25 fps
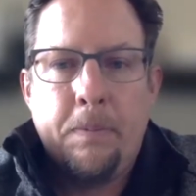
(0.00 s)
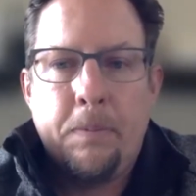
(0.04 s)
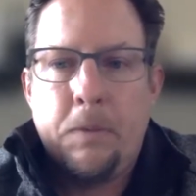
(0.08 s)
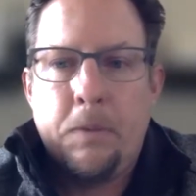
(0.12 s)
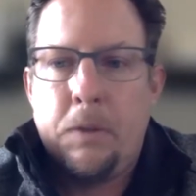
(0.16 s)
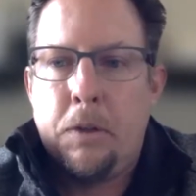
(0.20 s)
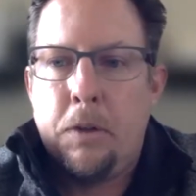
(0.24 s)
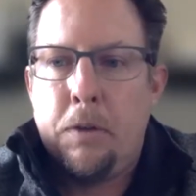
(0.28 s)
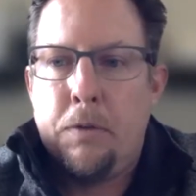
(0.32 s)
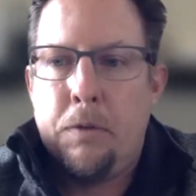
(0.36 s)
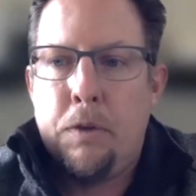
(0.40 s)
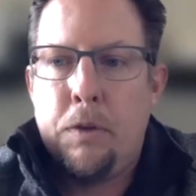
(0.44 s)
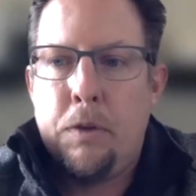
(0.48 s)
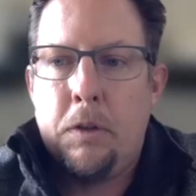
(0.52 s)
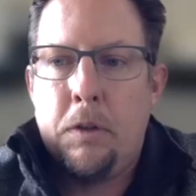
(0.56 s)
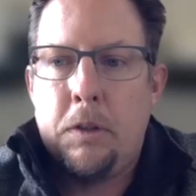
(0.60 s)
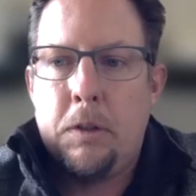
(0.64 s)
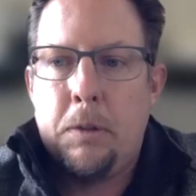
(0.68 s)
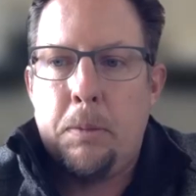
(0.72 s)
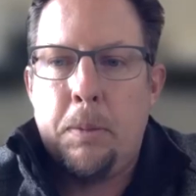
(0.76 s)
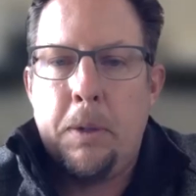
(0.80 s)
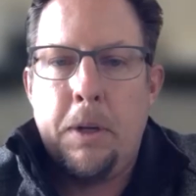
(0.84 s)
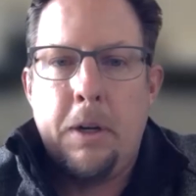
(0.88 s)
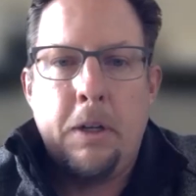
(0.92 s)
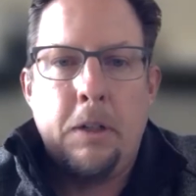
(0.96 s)
So if you
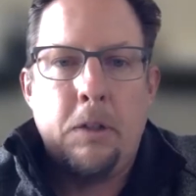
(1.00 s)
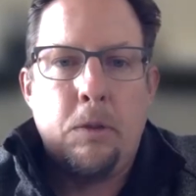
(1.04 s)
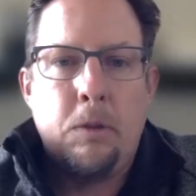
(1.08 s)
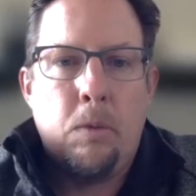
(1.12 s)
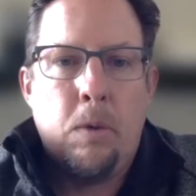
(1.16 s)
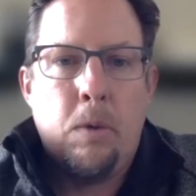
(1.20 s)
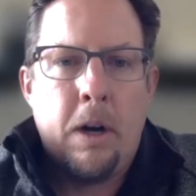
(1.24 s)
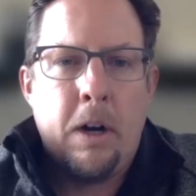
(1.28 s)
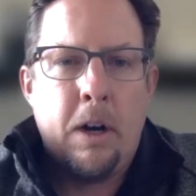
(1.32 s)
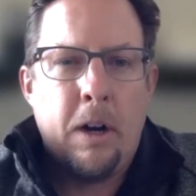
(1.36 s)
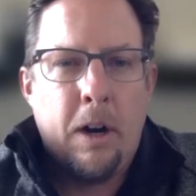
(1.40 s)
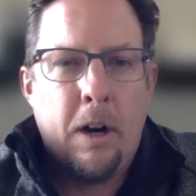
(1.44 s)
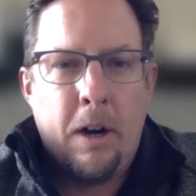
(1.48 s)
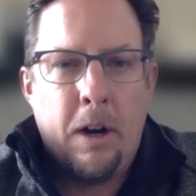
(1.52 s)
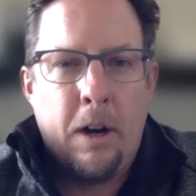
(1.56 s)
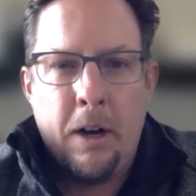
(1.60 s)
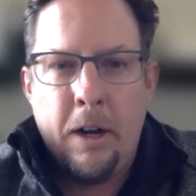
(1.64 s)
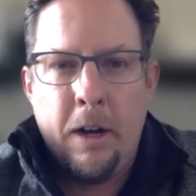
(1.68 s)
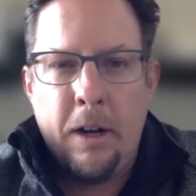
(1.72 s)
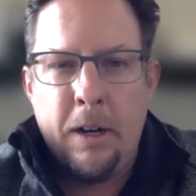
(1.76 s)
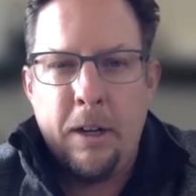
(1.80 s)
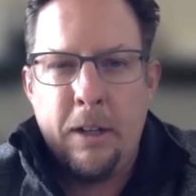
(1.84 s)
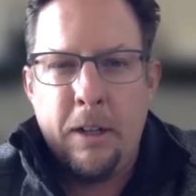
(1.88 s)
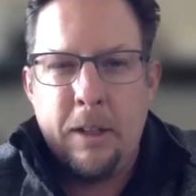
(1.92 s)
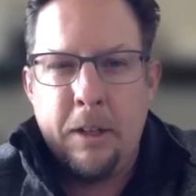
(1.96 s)
experience water
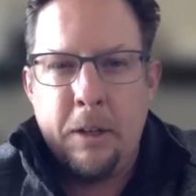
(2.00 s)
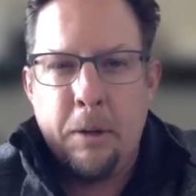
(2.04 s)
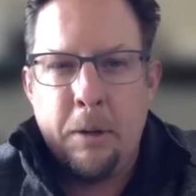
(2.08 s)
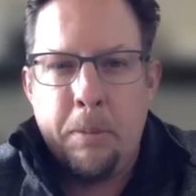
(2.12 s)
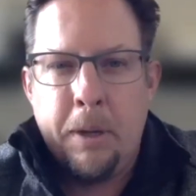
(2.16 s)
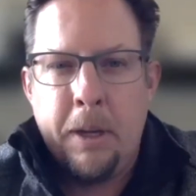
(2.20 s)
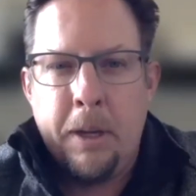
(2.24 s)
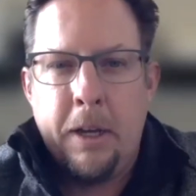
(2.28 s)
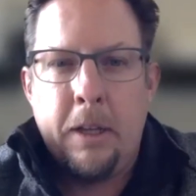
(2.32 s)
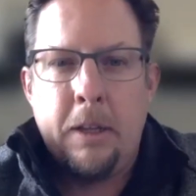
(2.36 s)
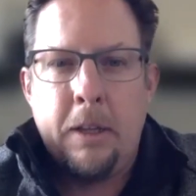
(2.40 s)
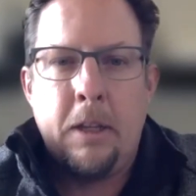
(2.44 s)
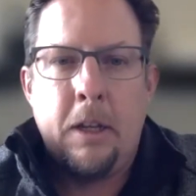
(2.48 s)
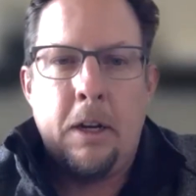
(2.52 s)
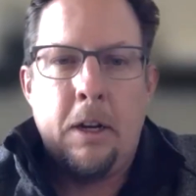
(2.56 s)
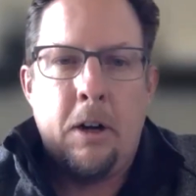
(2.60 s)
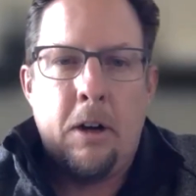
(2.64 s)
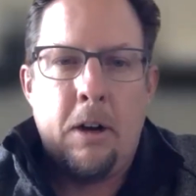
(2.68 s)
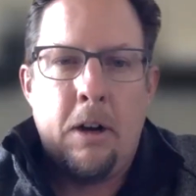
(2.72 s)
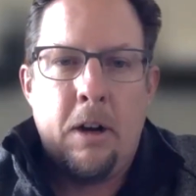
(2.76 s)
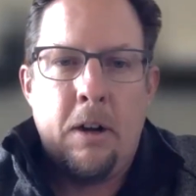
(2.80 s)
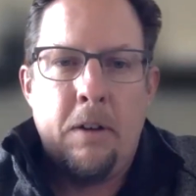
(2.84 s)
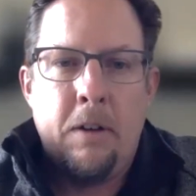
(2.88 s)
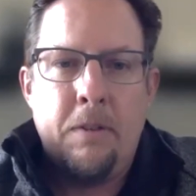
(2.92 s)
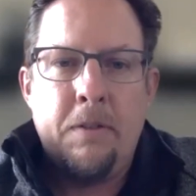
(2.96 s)
on a little bit and then
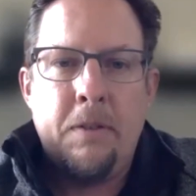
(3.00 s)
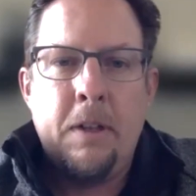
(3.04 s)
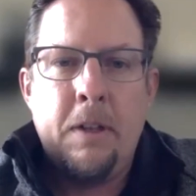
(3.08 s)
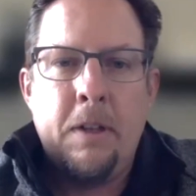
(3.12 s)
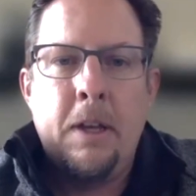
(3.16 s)
off,